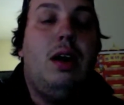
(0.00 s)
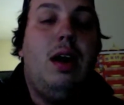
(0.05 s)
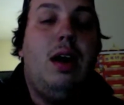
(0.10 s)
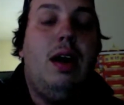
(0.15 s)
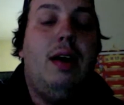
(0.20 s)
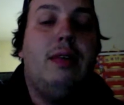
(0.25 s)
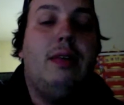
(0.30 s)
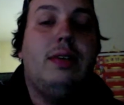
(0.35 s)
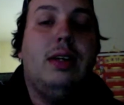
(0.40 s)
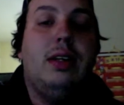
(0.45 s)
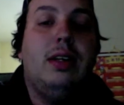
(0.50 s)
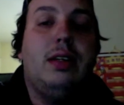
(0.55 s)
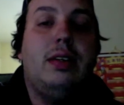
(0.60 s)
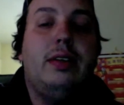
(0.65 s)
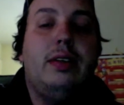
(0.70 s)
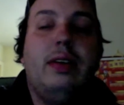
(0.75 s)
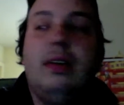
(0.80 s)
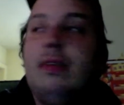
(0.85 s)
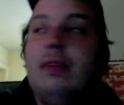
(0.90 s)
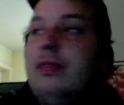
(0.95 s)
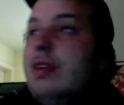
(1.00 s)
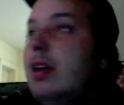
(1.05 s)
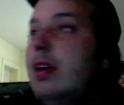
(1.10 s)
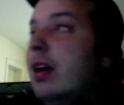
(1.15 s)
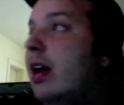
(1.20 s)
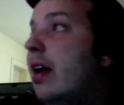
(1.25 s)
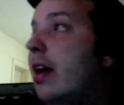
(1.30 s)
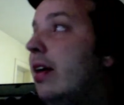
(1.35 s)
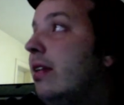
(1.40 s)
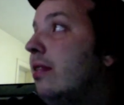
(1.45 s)
I've got to
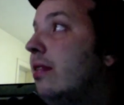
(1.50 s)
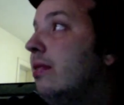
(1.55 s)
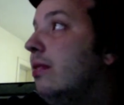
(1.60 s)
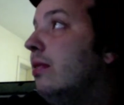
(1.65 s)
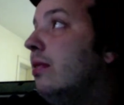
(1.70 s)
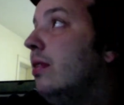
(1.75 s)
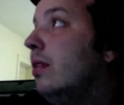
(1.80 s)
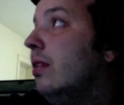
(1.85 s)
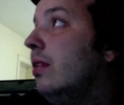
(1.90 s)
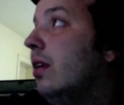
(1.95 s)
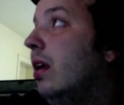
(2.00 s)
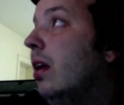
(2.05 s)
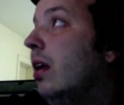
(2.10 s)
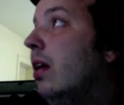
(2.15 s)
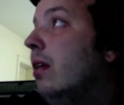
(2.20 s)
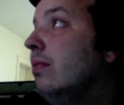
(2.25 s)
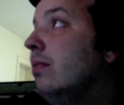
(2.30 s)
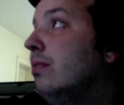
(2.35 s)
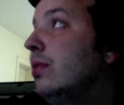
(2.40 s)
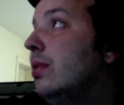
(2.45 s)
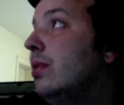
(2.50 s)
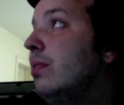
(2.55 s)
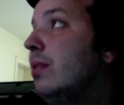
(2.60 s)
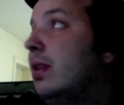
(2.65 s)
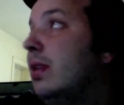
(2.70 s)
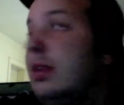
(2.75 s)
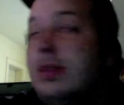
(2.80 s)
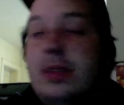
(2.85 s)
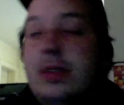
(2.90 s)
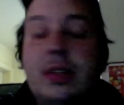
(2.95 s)
clarify some
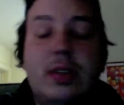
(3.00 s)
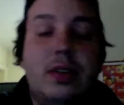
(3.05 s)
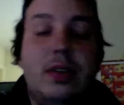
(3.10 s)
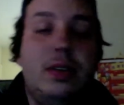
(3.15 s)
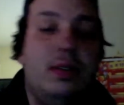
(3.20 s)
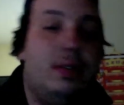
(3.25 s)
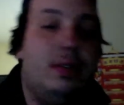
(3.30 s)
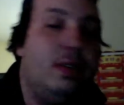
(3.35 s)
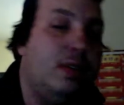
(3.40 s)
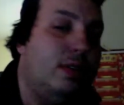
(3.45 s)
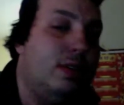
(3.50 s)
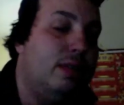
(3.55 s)
things here,